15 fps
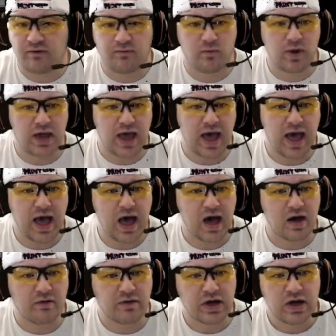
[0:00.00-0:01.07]
we
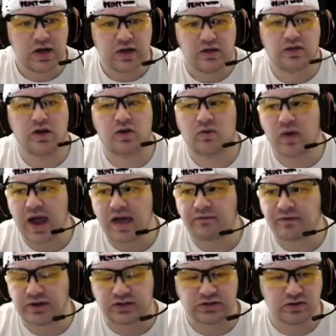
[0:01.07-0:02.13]
have the
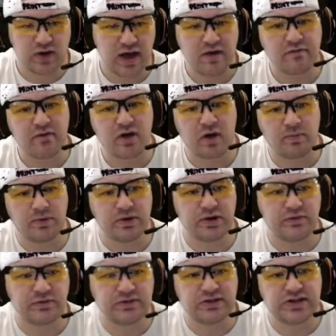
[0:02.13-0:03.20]
graphics. You have a couple of
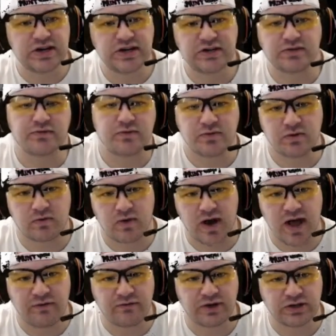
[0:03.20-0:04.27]
different settings for the
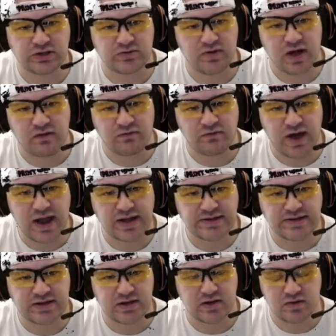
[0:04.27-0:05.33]
graphics. You have
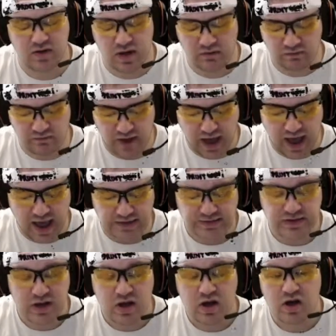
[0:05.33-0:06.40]
fancy and you have
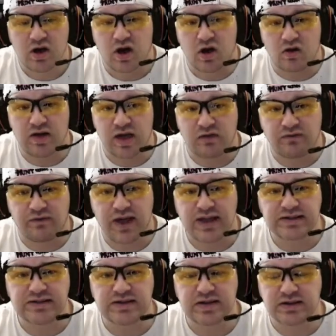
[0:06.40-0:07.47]
fast. Okay,
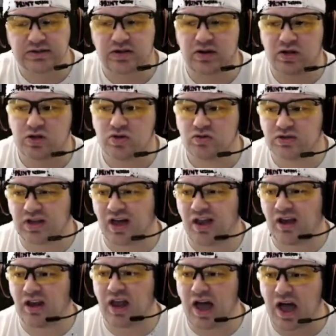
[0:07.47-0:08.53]
fancy is going to use a
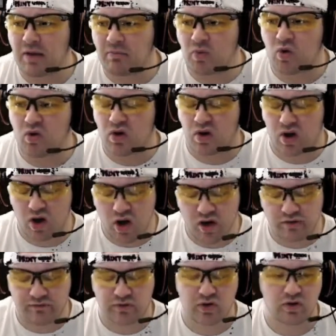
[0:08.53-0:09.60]
lot more
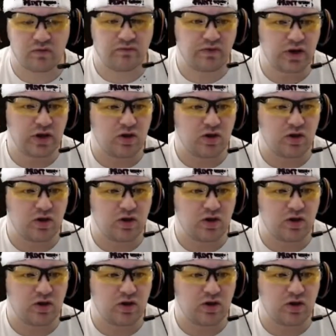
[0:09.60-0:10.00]
of your video